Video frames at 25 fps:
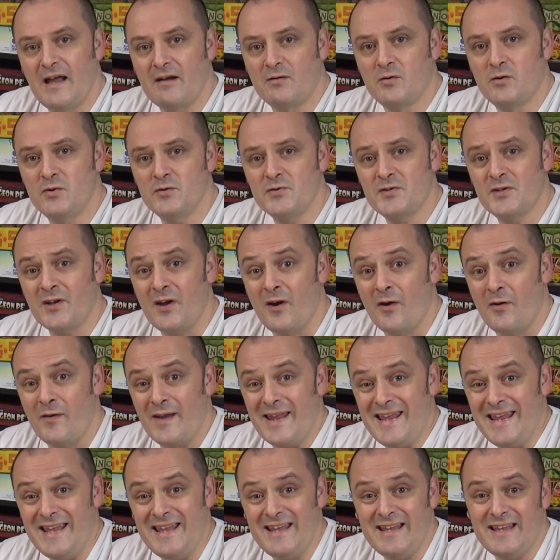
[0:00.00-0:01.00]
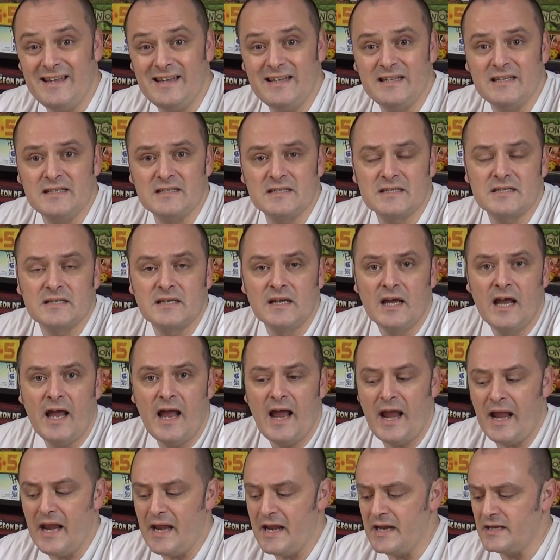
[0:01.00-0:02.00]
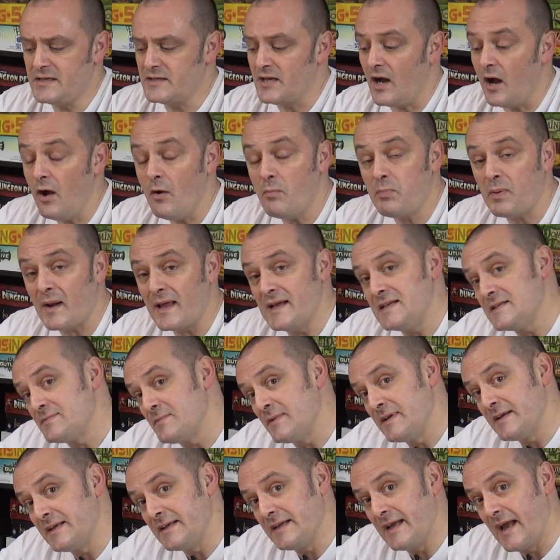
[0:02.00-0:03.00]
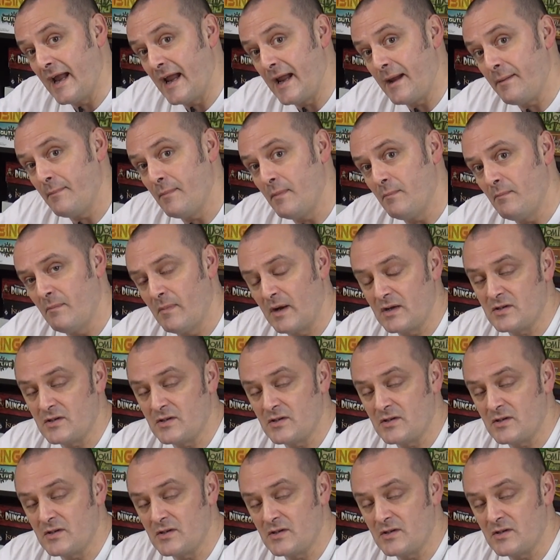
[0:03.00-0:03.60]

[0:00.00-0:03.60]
Now Cuzco is a tile placement game,